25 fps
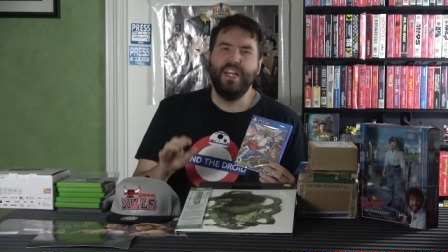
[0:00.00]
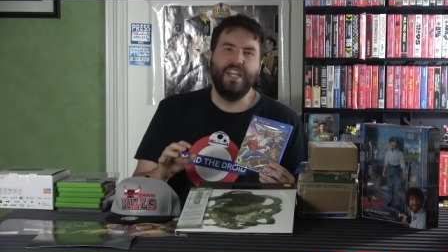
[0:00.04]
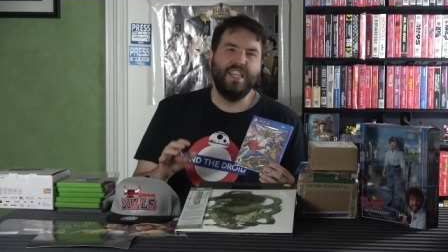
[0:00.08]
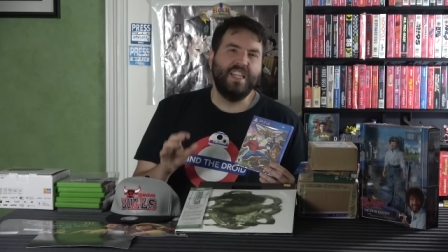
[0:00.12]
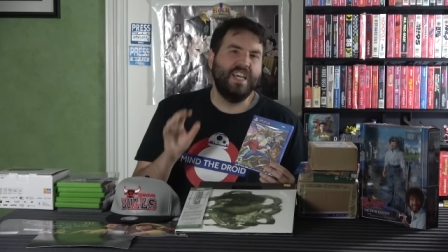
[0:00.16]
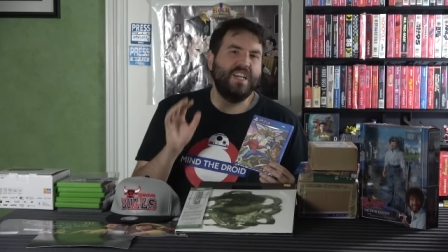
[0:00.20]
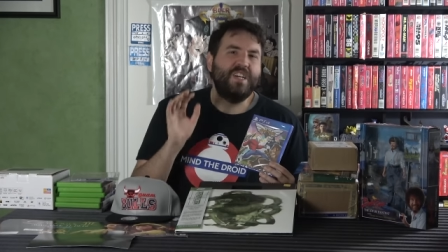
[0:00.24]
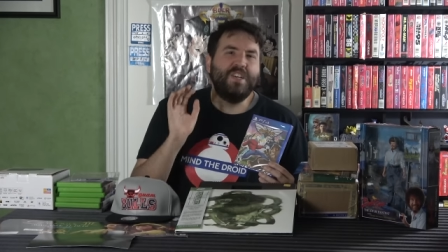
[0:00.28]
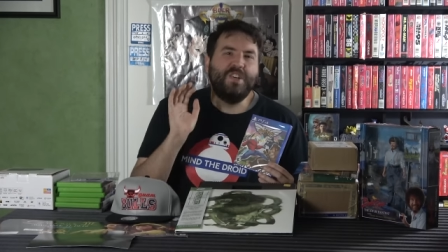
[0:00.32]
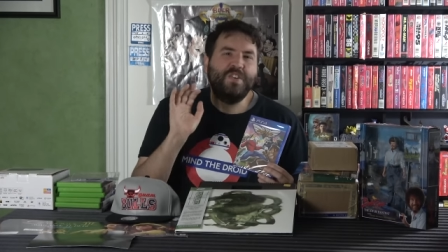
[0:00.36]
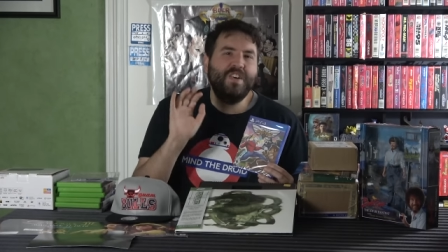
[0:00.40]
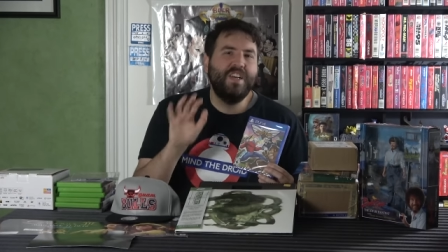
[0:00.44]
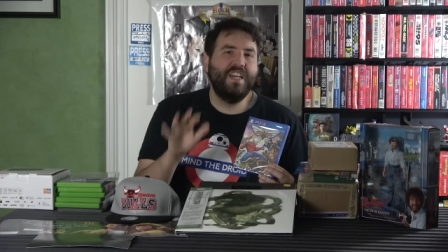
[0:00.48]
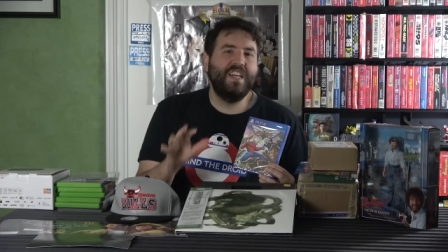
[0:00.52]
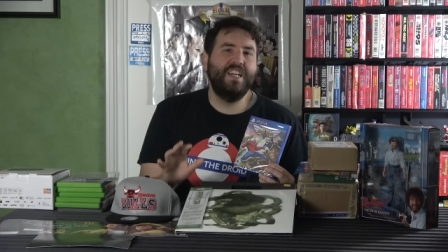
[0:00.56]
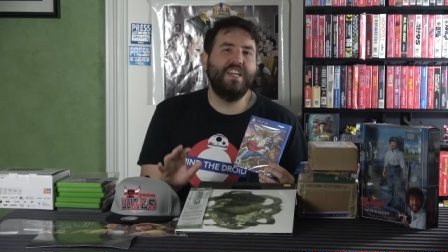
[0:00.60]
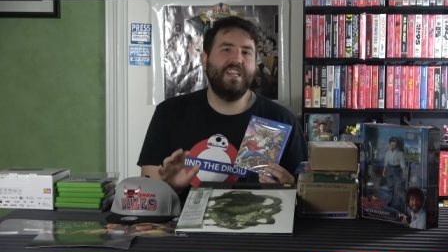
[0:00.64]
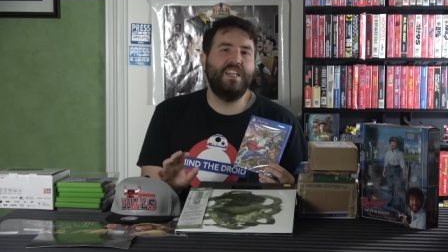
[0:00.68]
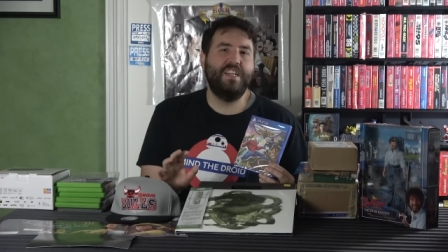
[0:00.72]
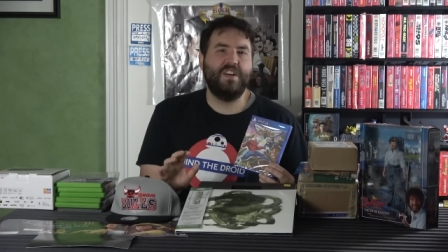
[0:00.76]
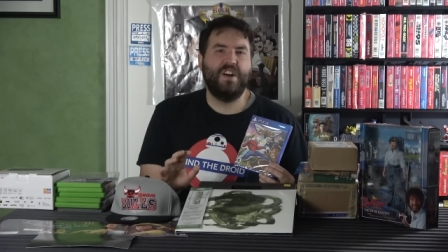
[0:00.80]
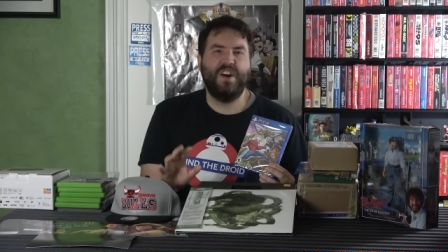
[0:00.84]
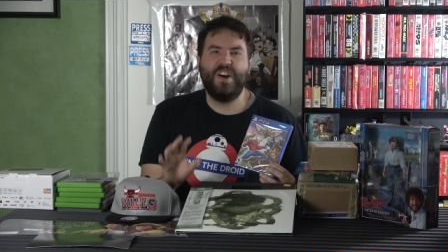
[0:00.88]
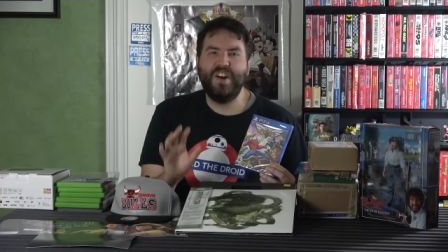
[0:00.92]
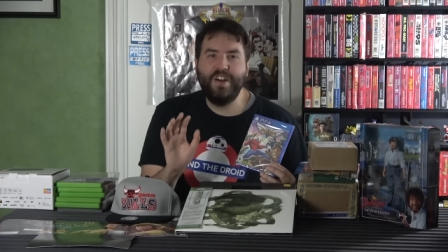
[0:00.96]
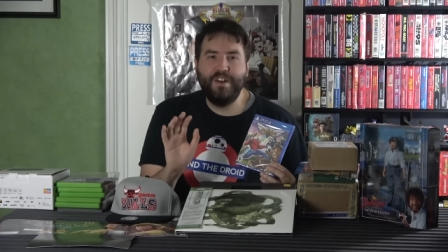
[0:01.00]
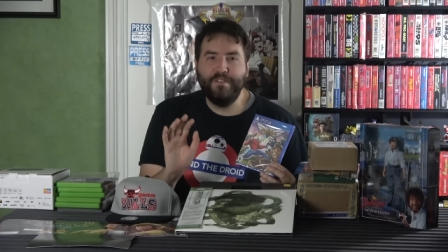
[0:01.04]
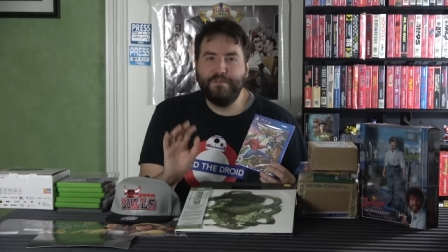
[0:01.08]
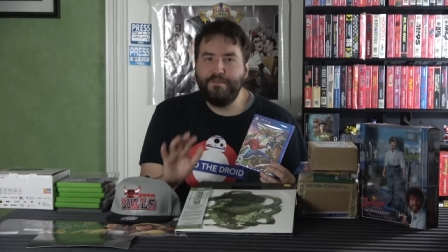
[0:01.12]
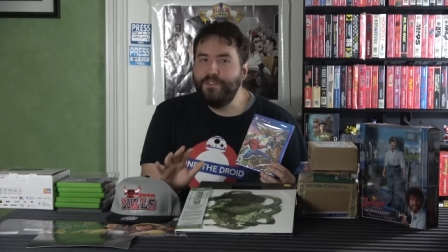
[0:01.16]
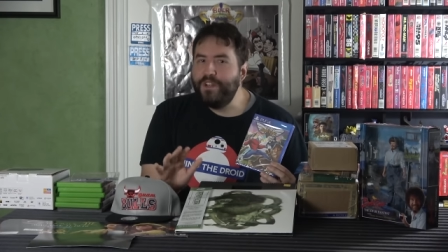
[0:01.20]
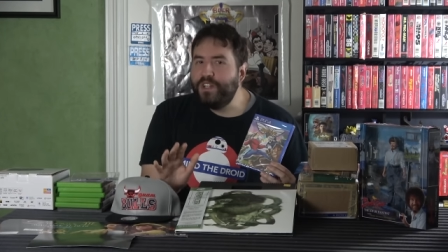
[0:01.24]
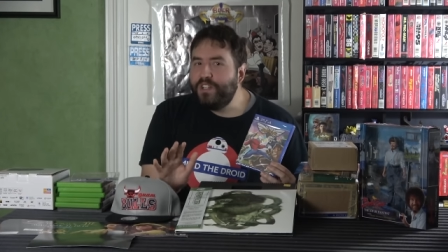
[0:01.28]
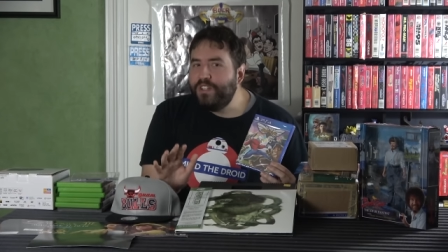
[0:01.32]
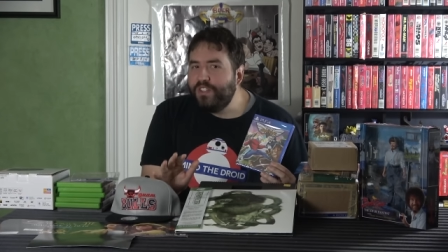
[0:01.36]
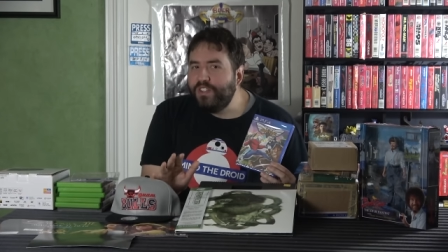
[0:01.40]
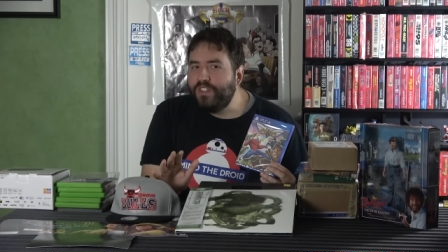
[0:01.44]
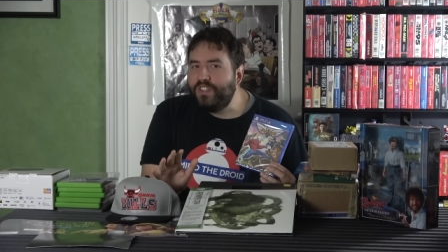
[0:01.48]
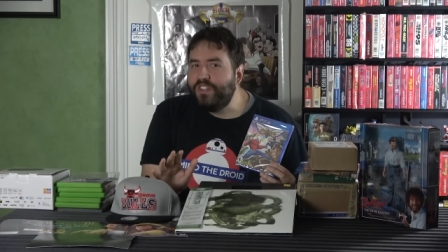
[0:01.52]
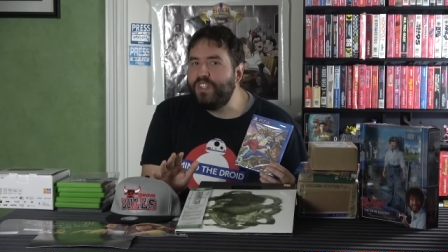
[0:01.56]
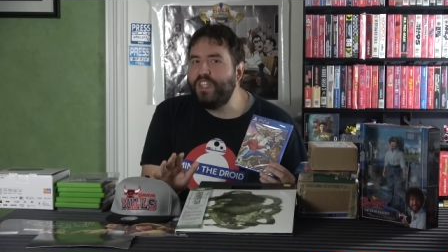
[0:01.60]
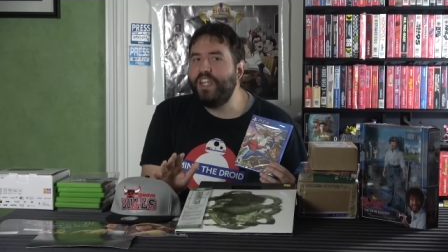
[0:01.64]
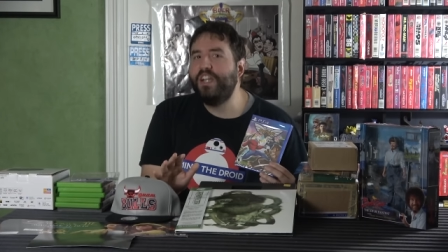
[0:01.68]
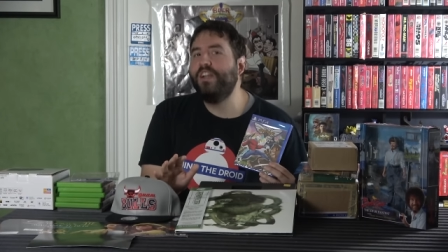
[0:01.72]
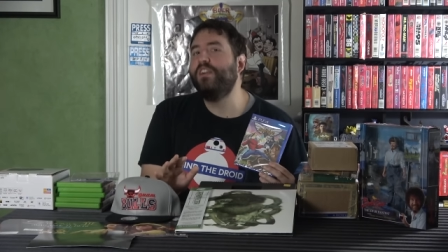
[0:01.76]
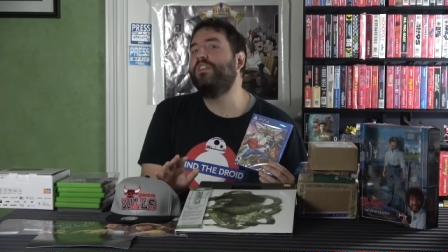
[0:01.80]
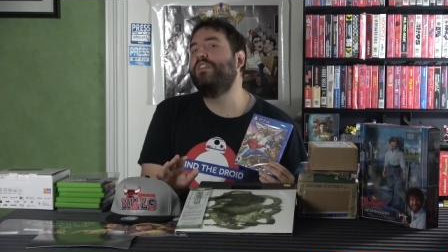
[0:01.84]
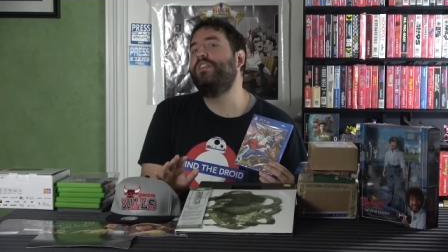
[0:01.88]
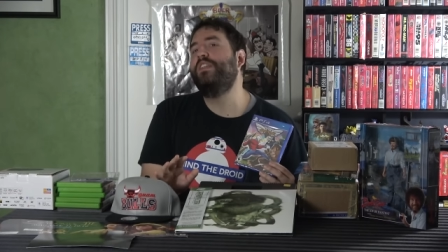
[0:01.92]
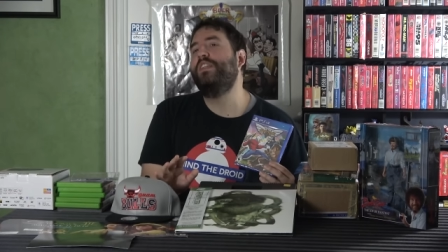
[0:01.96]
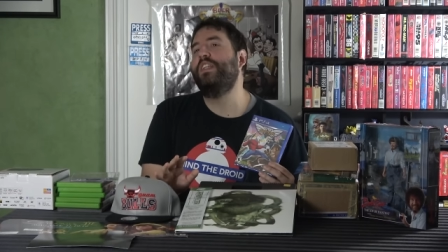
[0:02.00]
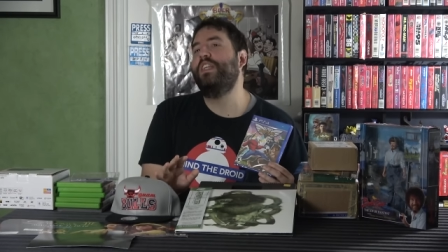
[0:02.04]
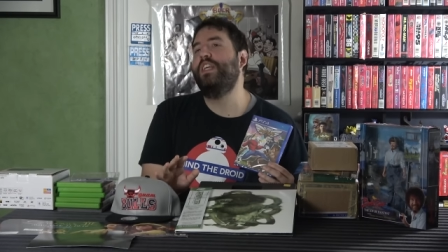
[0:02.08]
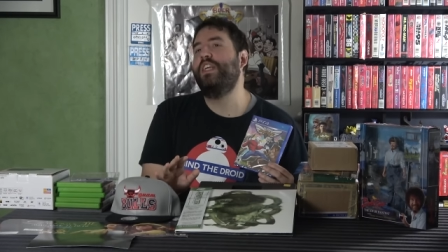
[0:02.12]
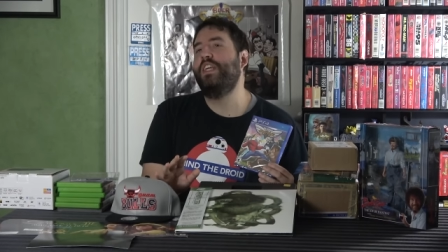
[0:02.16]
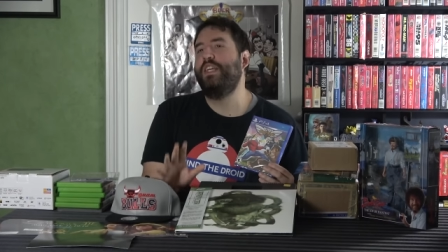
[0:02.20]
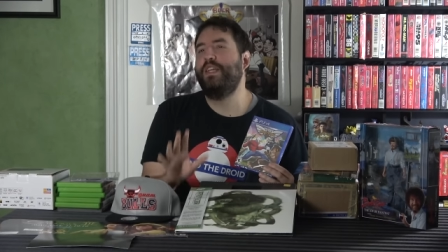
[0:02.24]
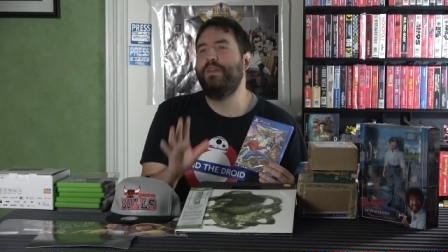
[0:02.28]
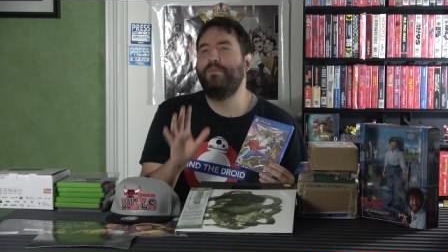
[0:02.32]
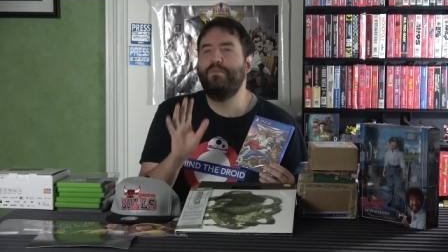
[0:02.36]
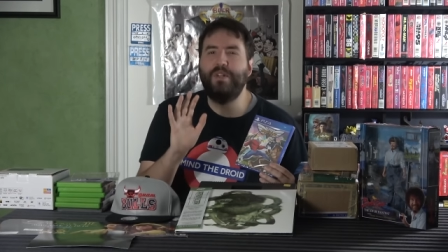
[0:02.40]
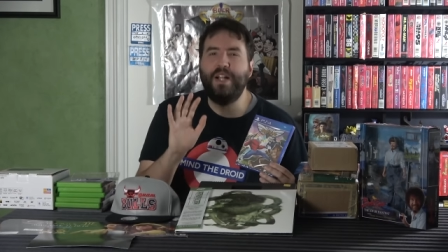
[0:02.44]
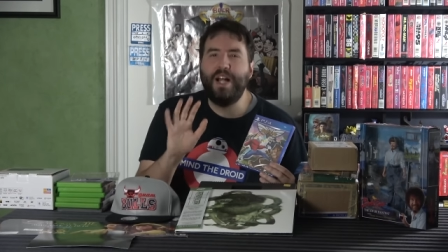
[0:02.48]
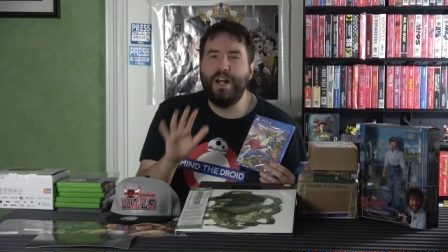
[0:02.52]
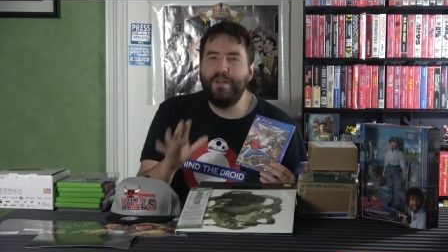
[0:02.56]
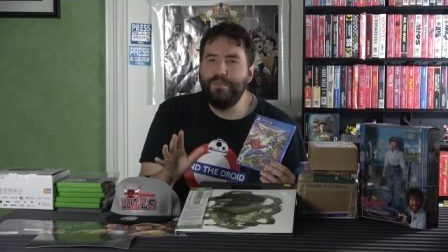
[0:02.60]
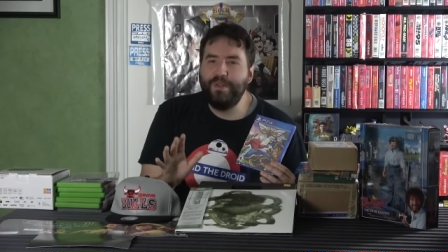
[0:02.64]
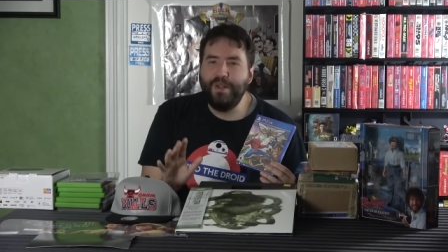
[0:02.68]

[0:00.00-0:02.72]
they created an artificial scarcity blah